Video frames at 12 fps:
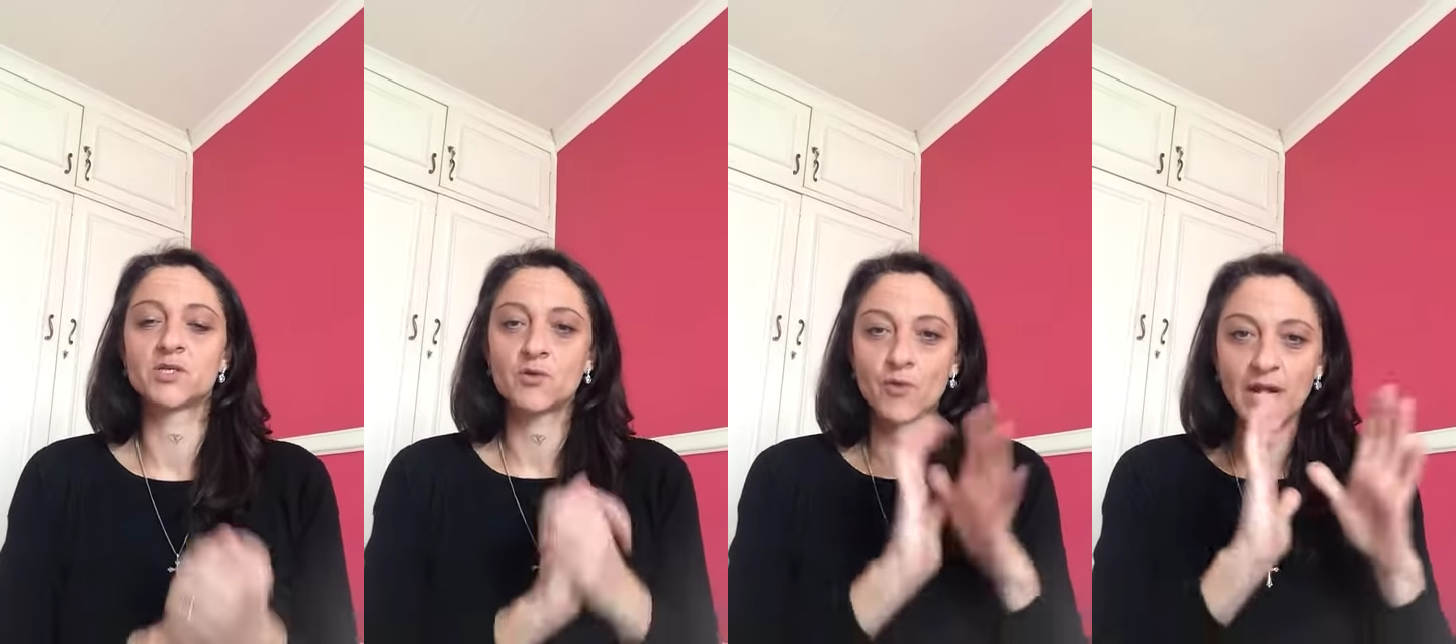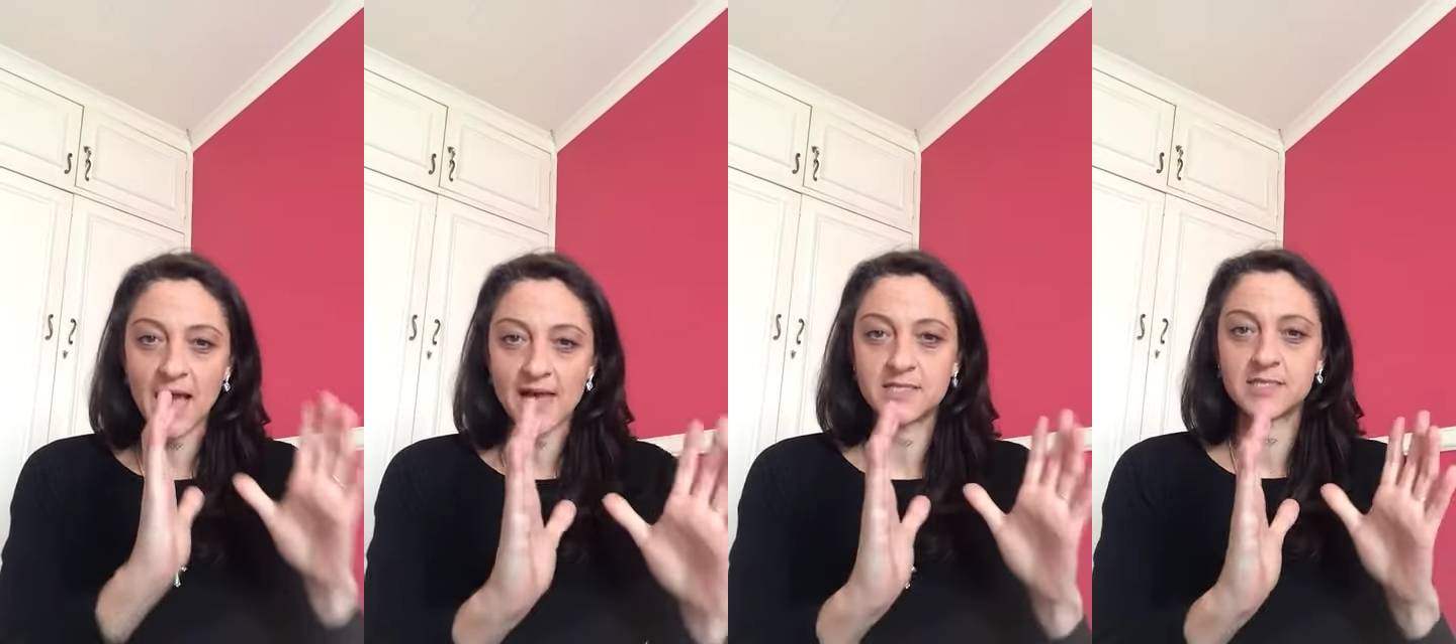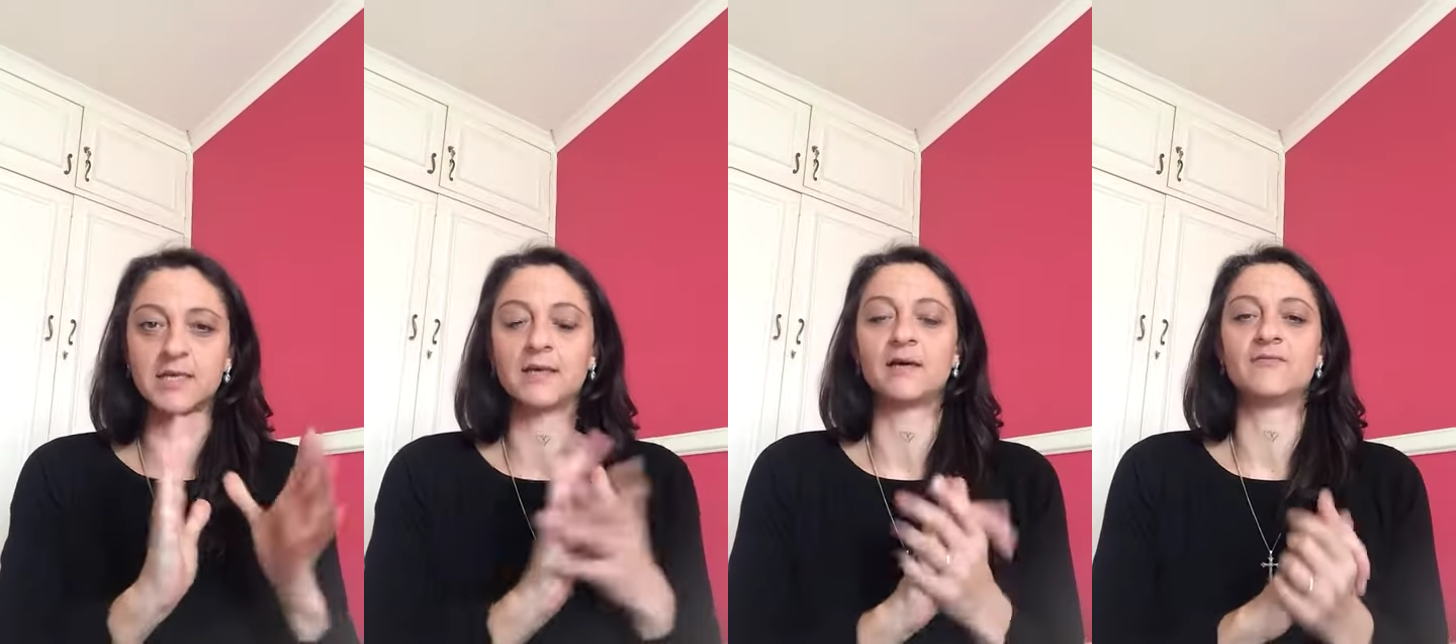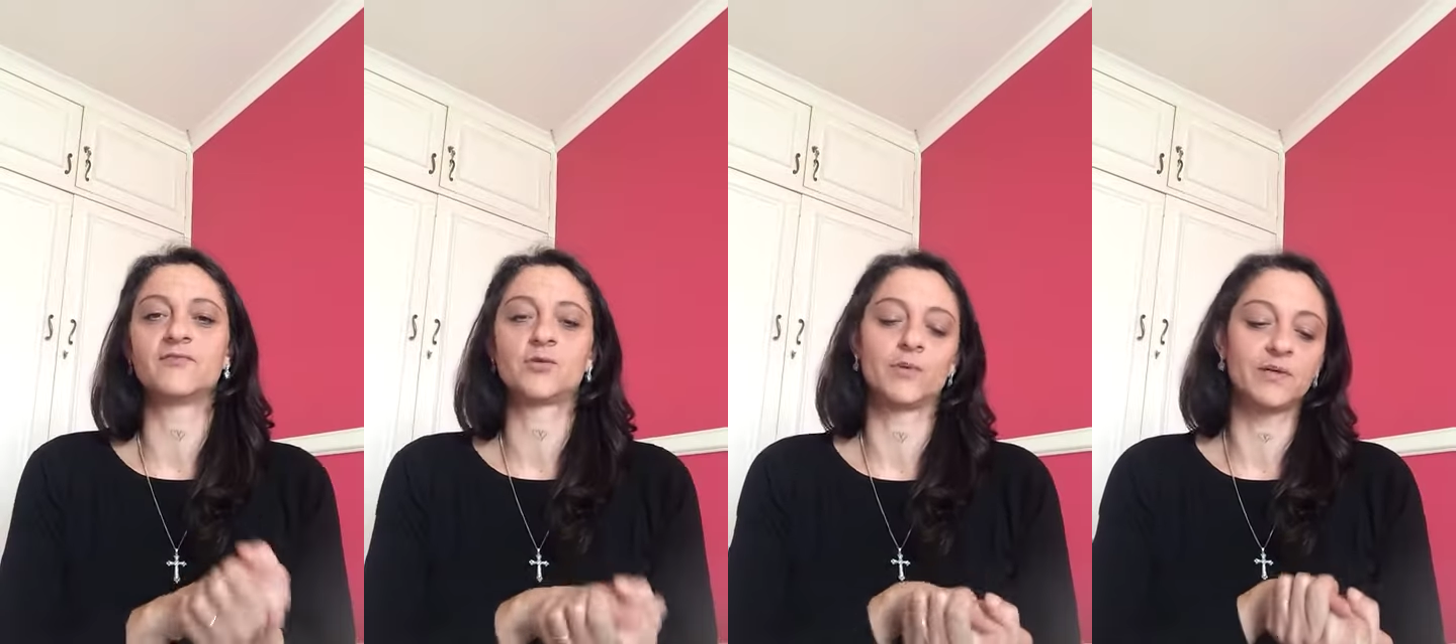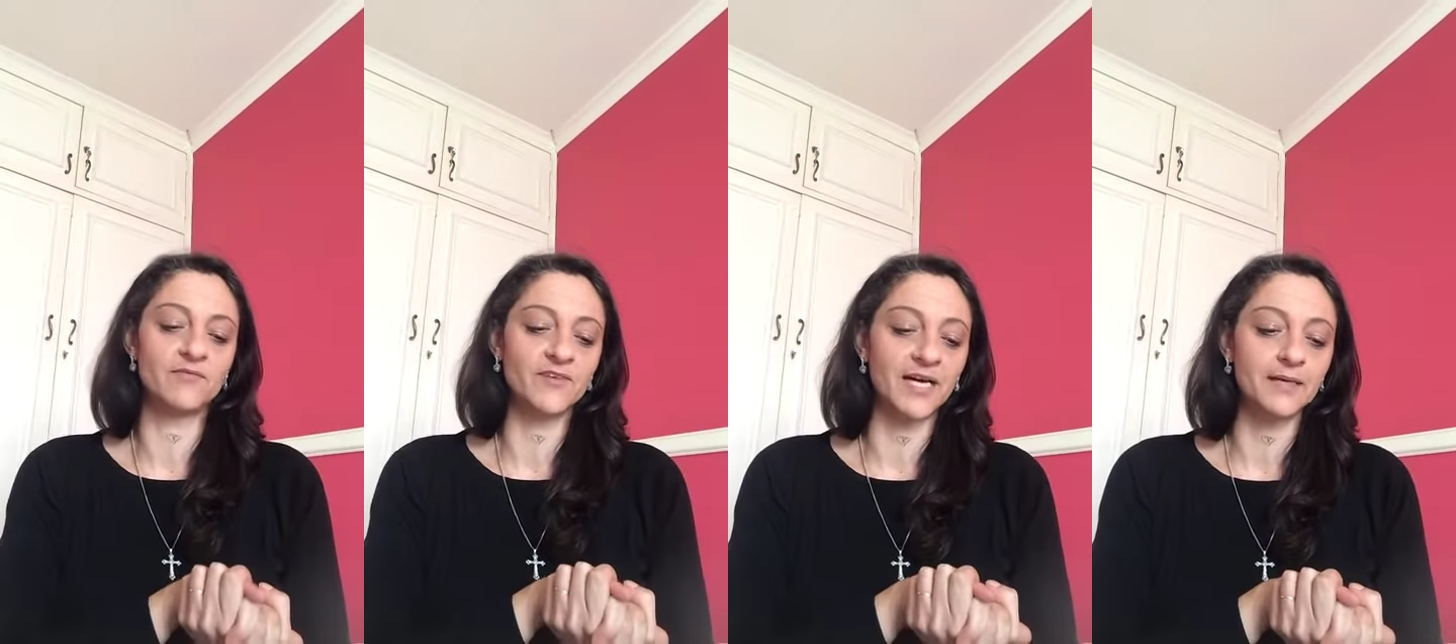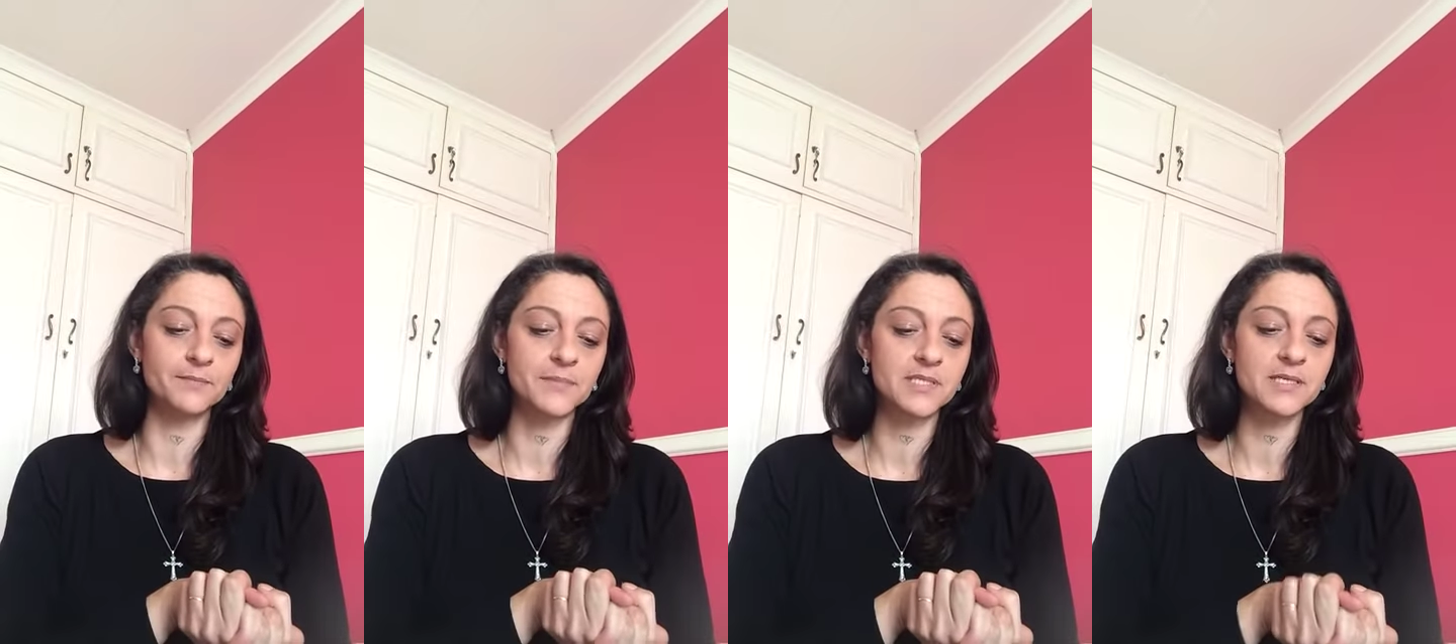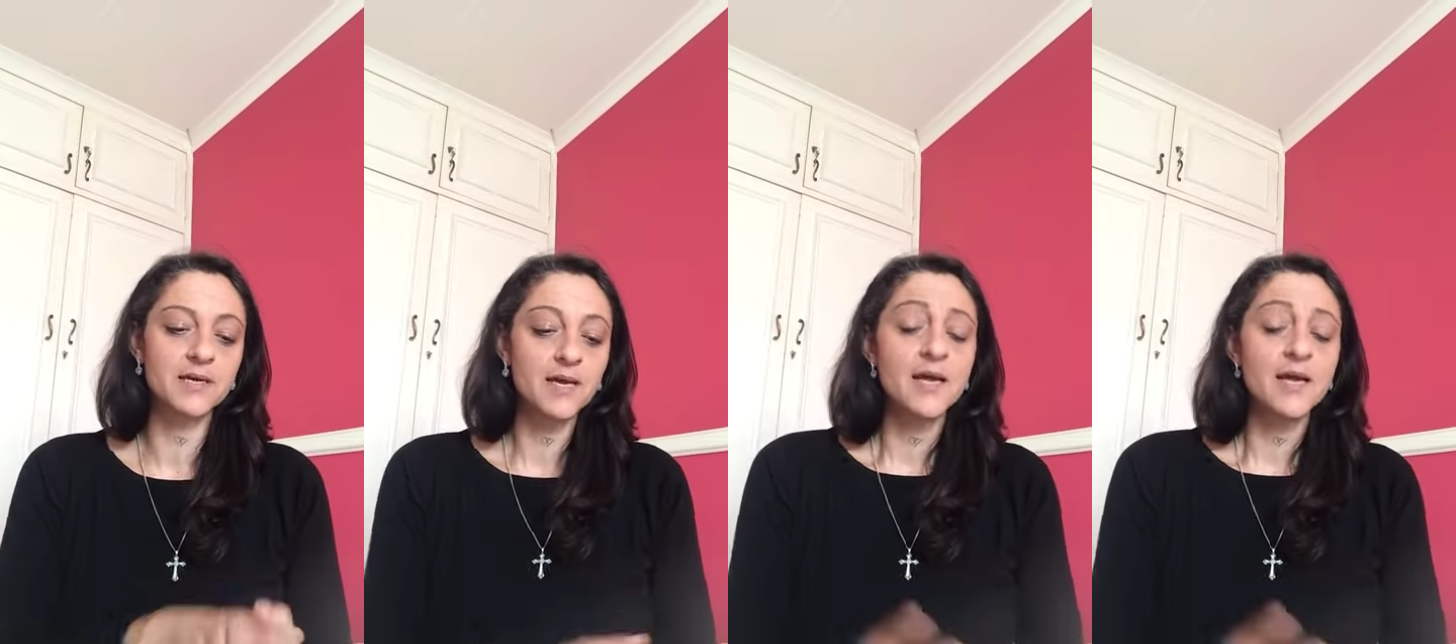creating love twin flames.